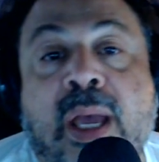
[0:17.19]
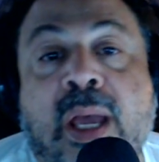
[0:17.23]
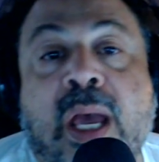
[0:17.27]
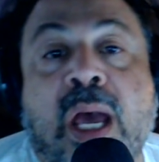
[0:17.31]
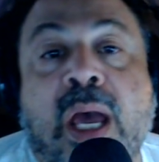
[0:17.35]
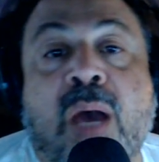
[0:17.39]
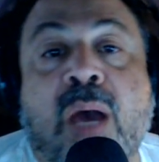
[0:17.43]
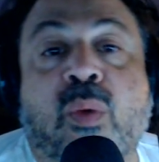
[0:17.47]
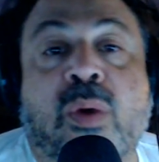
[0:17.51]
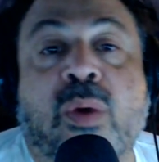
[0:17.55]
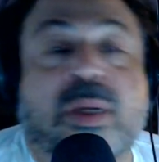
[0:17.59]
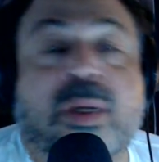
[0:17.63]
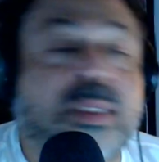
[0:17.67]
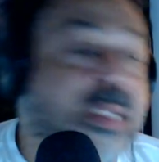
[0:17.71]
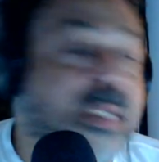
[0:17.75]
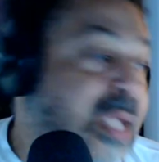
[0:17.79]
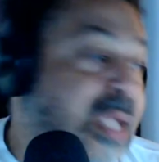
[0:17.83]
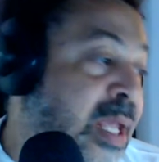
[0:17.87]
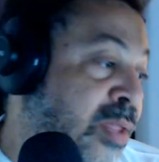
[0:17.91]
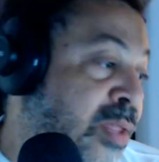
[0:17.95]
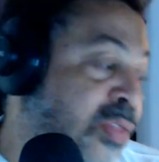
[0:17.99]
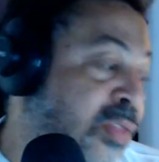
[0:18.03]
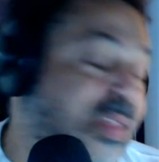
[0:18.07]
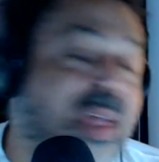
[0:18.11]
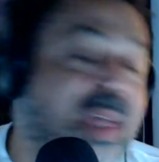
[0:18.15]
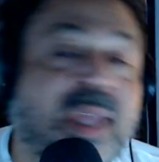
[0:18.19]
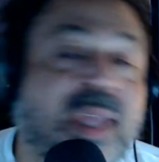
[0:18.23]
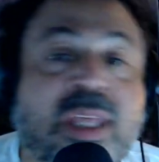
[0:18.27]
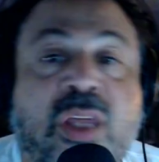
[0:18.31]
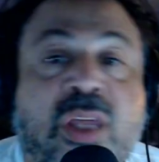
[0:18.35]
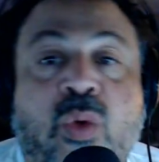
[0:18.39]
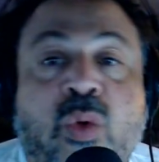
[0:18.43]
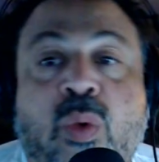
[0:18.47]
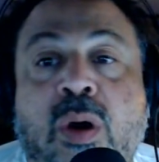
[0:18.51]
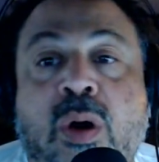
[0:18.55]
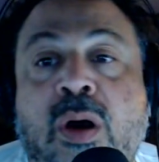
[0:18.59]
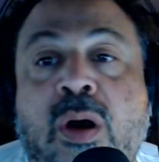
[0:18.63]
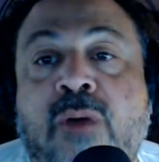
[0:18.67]
I want to say thank
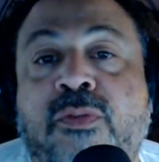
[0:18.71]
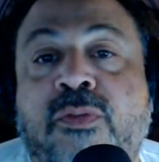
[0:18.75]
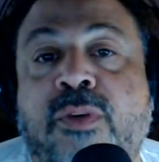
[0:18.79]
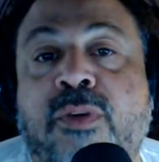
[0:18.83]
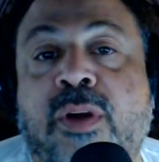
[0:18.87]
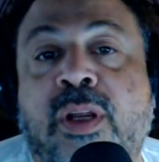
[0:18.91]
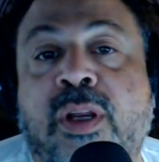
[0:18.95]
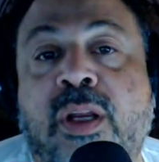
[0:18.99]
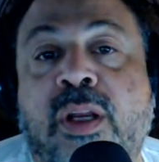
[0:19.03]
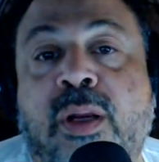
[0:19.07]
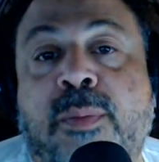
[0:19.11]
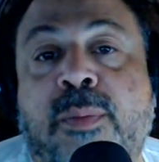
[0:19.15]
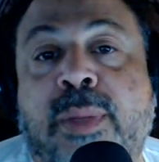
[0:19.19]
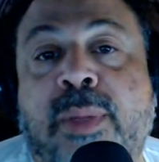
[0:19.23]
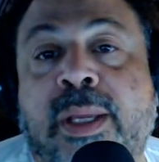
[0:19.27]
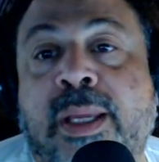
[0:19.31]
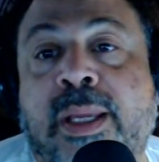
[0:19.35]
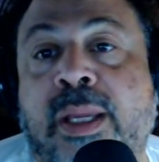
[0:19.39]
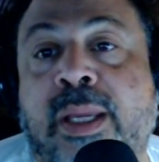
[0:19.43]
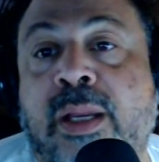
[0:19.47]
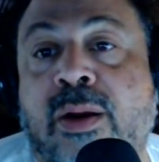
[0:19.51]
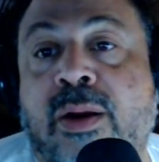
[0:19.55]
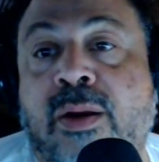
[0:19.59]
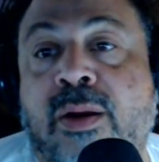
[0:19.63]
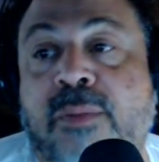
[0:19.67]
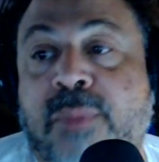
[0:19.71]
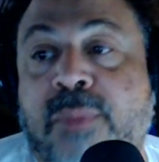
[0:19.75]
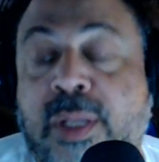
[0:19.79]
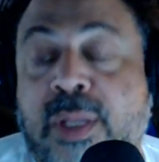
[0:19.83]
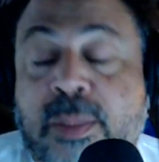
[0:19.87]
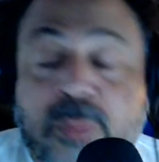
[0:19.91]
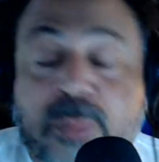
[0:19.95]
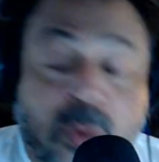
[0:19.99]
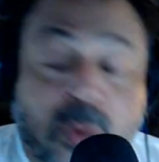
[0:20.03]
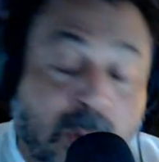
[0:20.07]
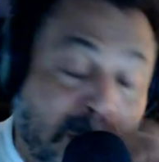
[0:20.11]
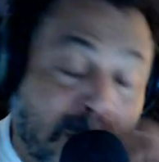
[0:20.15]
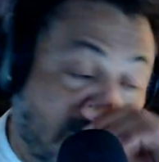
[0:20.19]
you all for here, being here and being
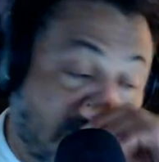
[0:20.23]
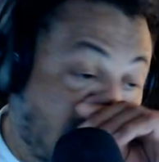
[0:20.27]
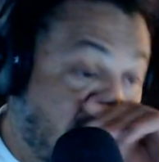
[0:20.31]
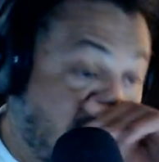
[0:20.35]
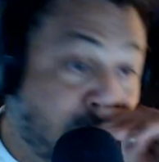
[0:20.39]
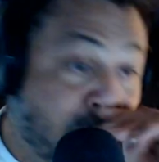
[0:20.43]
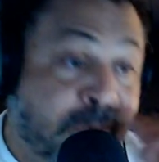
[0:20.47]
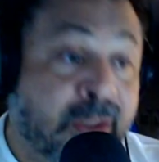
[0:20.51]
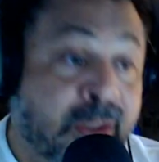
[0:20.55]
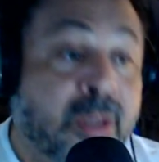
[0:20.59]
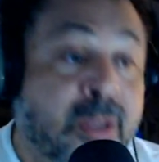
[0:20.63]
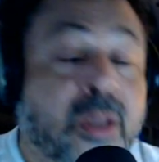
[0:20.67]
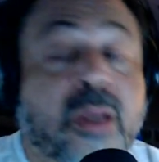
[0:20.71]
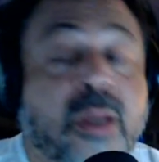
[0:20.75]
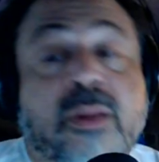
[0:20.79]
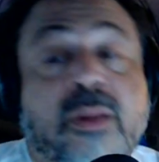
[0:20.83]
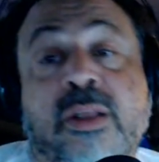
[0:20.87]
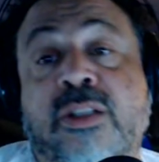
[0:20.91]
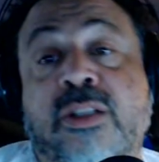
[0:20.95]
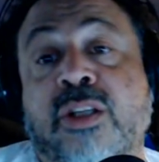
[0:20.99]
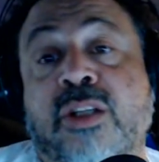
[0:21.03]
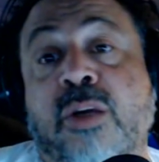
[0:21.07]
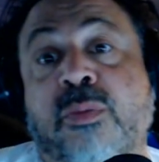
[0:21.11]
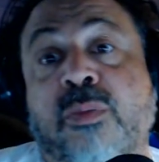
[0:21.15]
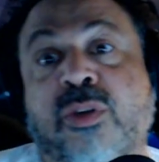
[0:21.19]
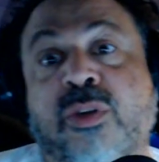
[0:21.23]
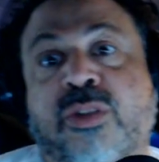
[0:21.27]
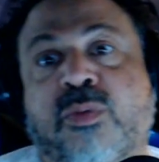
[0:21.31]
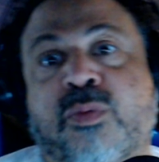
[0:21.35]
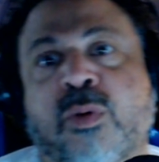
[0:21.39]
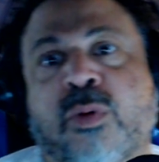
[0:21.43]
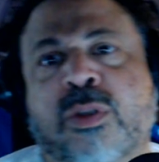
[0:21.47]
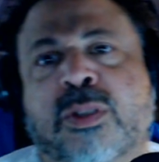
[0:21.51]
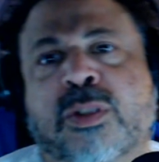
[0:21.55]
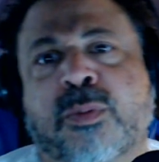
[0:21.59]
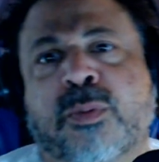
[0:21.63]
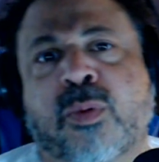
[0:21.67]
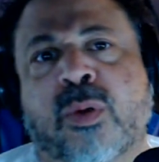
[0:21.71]
part of the Jobu
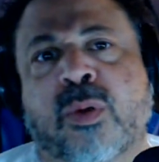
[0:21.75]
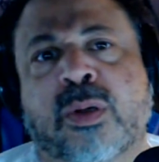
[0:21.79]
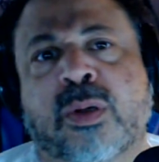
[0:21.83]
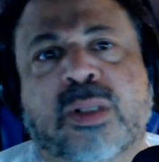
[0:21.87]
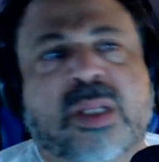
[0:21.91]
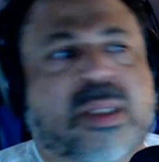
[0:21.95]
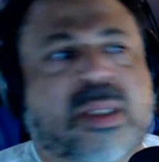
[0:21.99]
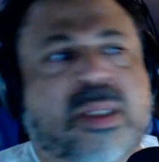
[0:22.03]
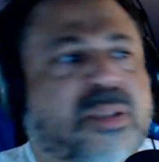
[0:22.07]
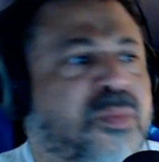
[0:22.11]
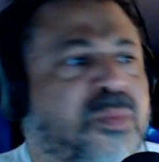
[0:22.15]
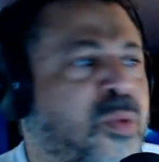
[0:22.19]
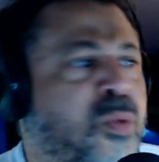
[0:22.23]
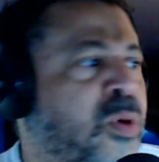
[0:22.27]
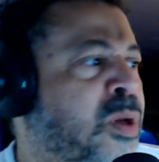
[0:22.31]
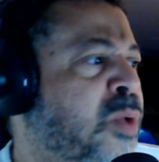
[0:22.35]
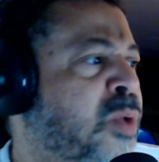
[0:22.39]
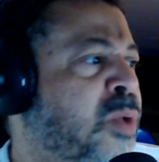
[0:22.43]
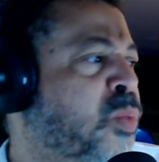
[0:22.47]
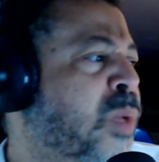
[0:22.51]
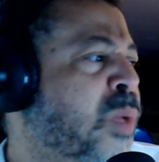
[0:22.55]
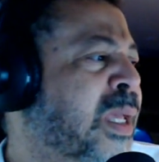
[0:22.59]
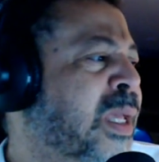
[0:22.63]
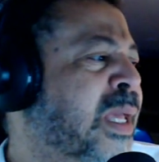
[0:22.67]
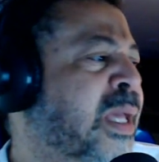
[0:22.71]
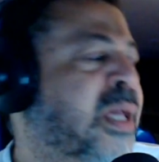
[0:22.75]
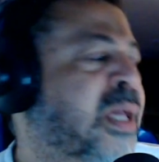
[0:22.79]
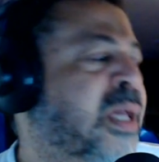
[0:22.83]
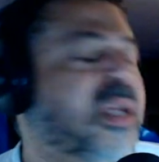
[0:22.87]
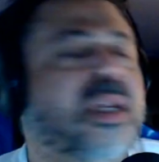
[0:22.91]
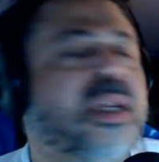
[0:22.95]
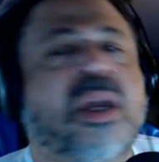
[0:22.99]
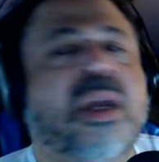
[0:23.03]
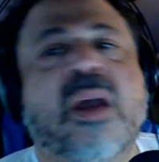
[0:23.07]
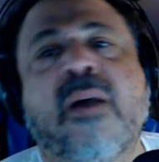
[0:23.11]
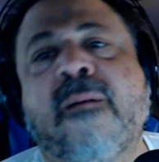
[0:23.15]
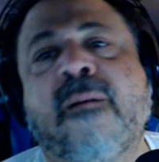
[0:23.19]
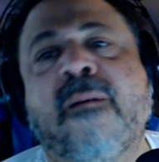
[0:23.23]
Sports Report. This morning, we hit
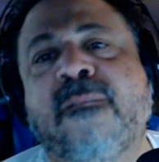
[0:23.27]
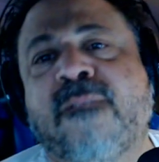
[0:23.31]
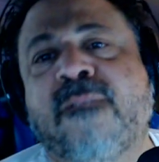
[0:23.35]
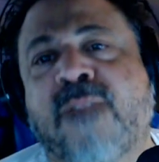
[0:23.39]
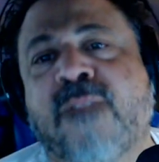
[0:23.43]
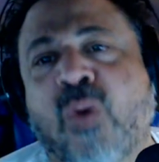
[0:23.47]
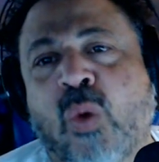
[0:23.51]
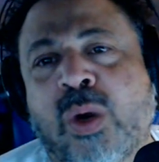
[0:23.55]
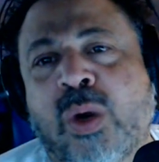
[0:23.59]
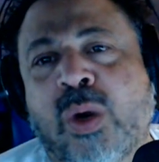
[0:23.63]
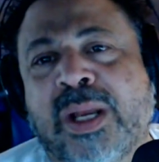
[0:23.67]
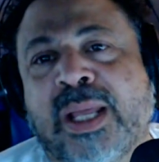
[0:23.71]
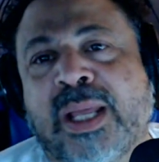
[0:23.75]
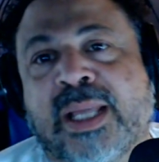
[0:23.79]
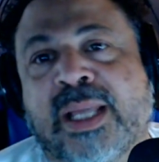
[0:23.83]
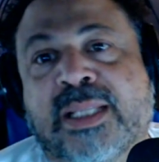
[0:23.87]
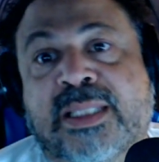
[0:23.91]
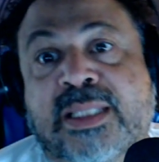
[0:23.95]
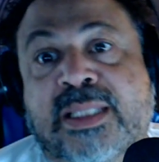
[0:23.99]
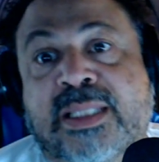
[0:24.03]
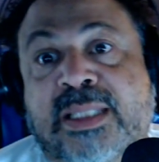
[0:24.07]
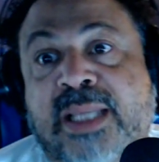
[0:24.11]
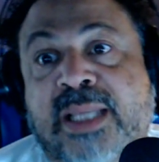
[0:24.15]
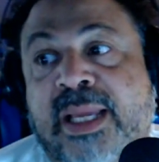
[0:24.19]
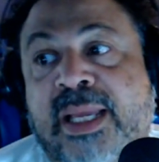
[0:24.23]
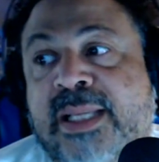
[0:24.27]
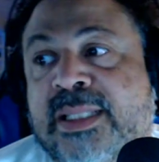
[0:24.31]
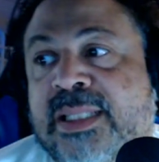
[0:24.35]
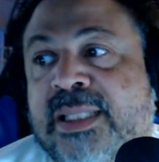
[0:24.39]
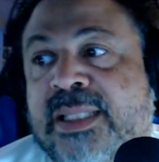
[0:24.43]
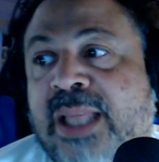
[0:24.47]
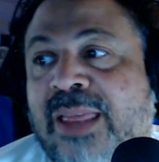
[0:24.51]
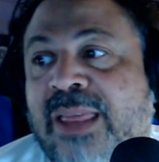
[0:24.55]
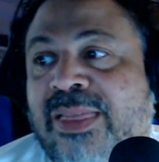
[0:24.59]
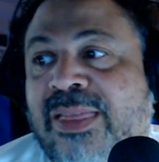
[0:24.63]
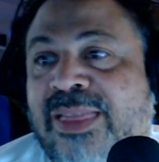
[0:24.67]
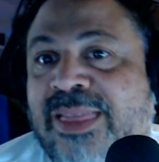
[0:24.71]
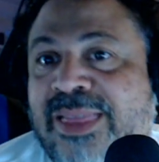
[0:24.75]

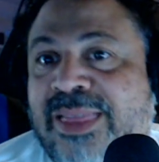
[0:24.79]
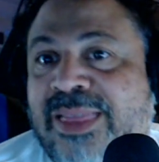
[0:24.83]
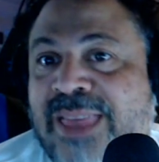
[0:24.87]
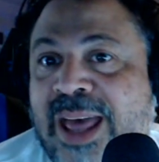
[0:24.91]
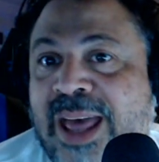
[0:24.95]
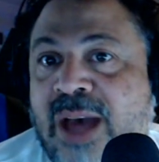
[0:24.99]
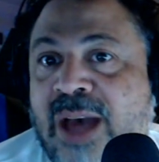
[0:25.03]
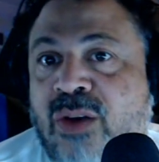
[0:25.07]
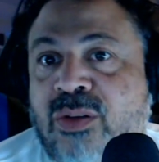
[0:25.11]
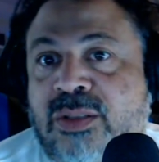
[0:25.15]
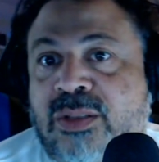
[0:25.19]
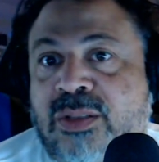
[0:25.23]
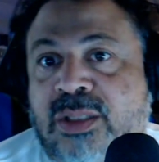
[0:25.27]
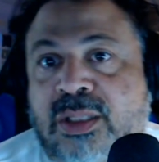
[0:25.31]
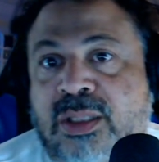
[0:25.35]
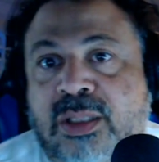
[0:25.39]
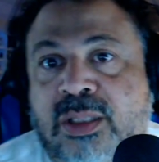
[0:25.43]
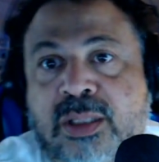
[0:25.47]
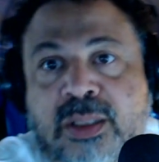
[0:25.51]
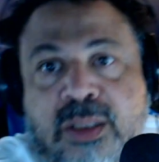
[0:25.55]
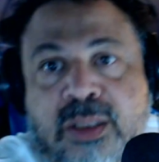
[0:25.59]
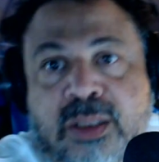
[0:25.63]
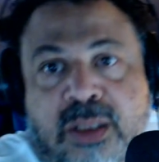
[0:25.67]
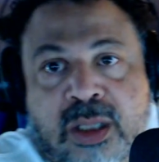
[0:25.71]
46,000